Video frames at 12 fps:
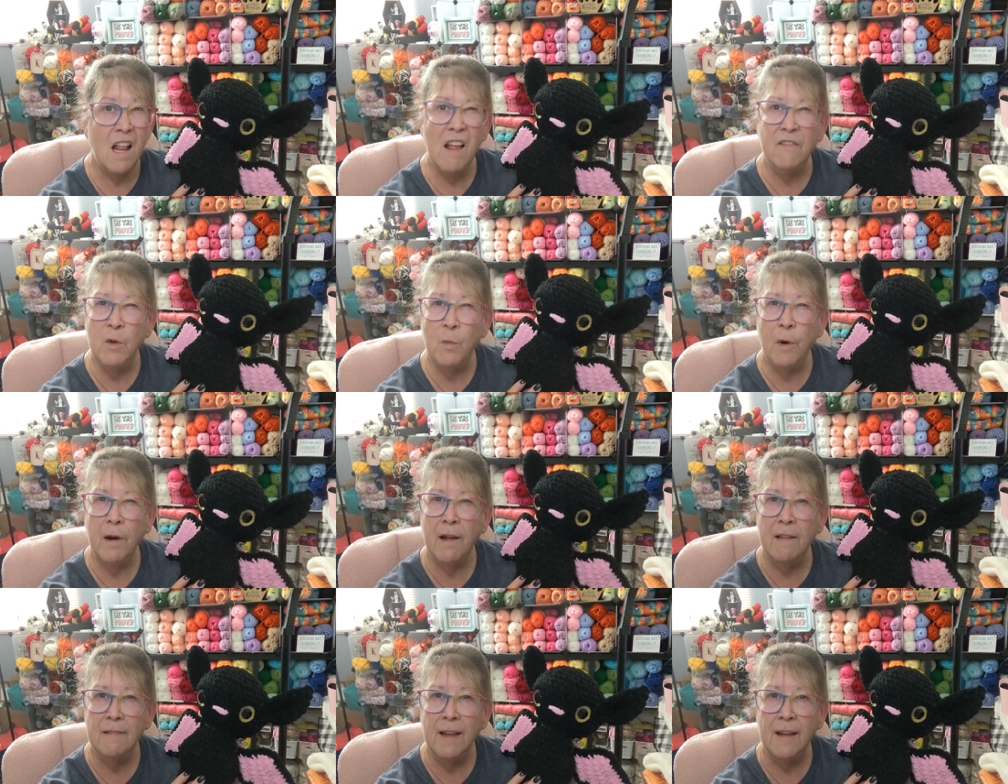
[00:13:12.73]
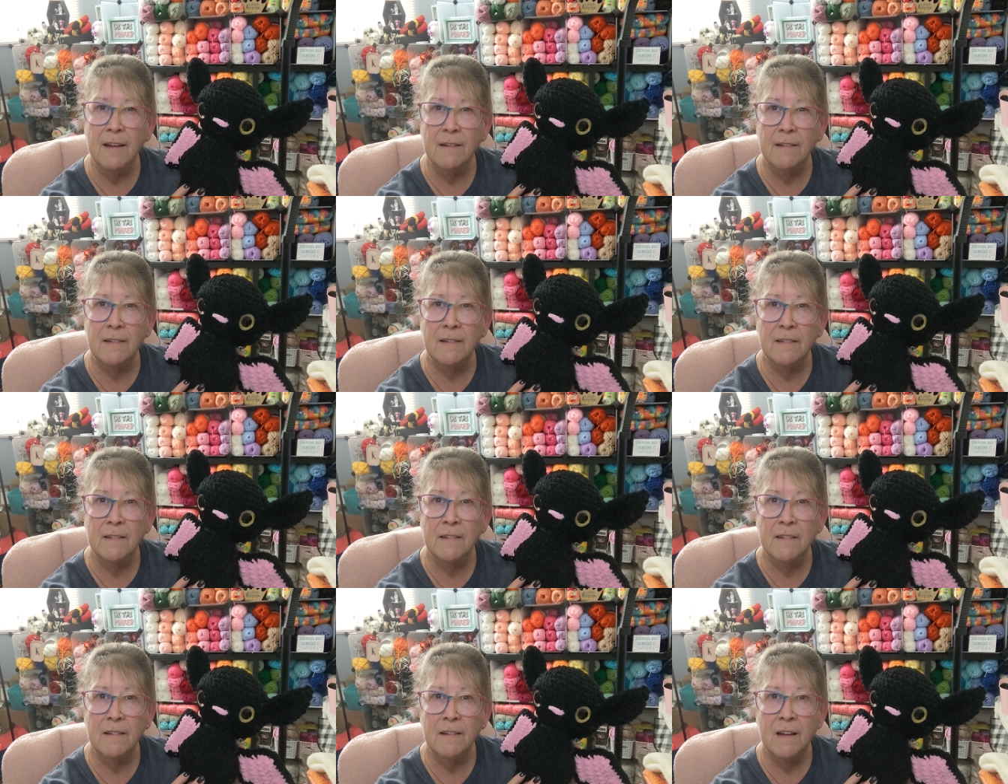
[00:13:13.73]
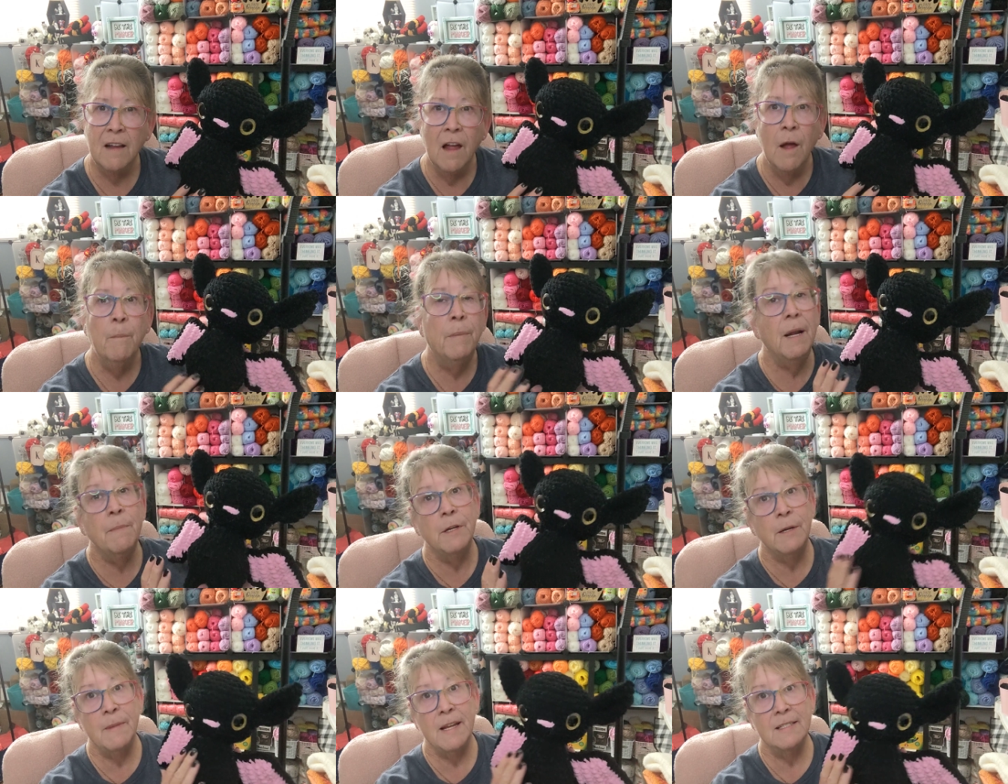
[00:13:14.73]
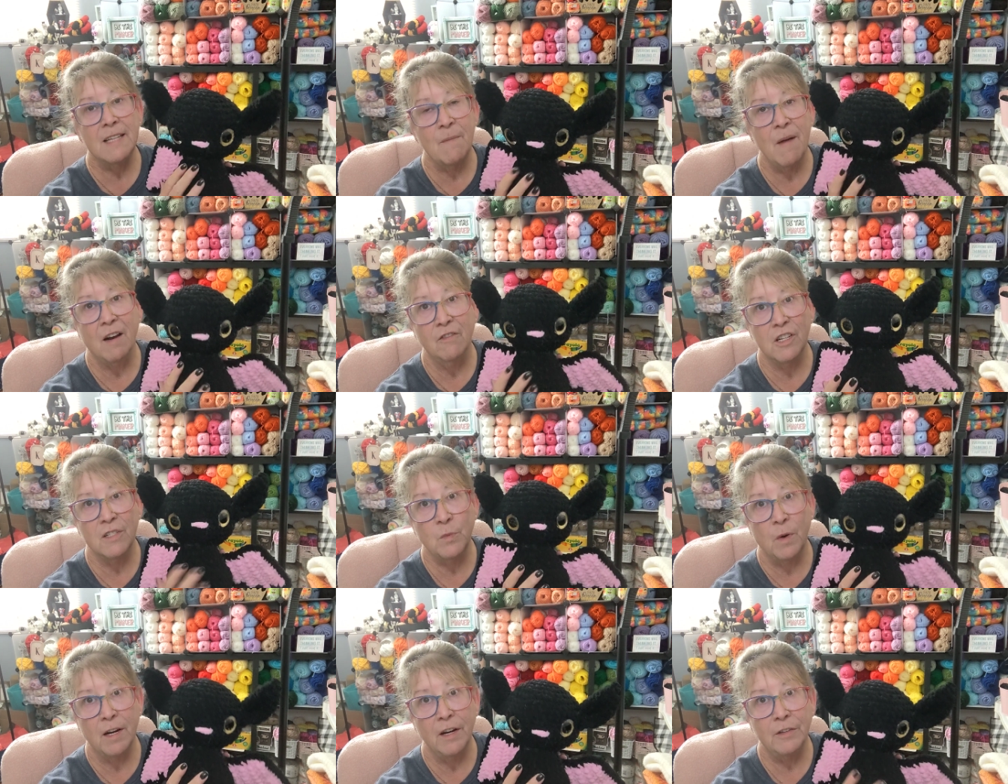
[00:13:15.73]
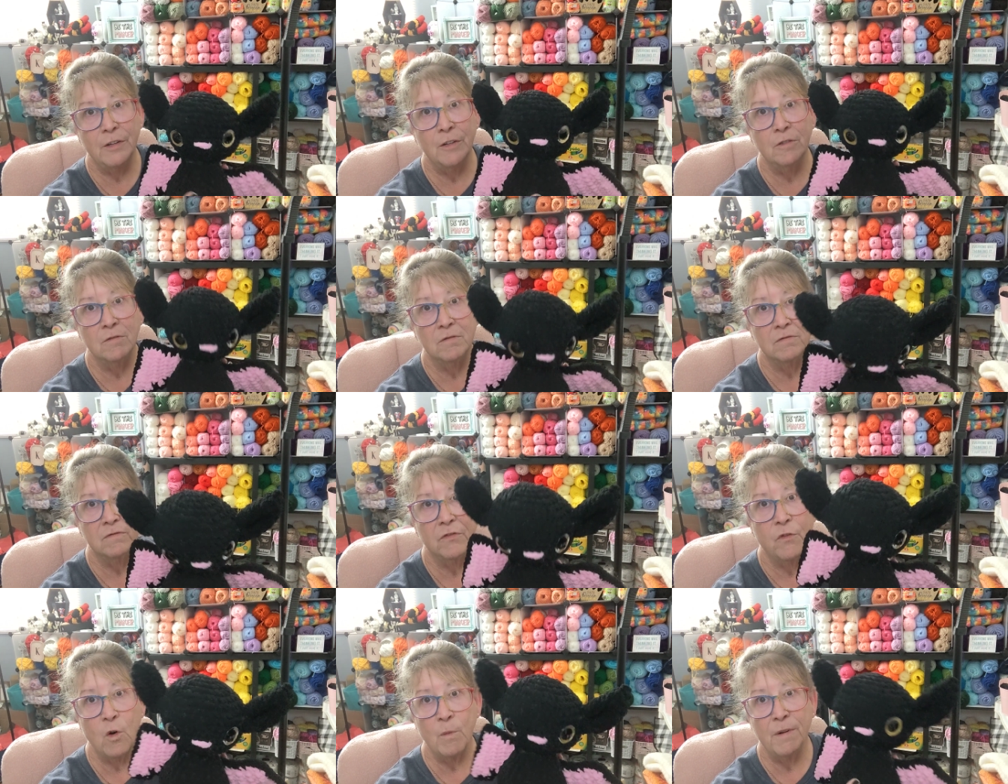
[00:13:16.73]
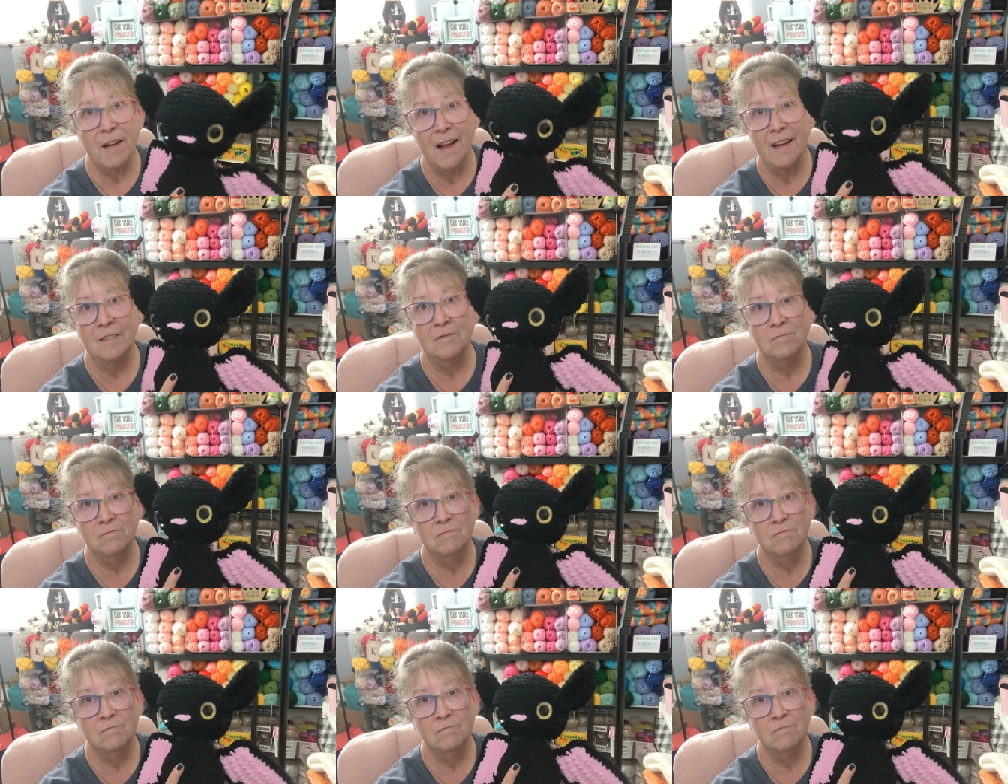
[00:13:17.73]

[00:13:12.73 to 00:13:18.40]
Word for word: I'll have to work on that. But I'm going to make some out of just regular four ply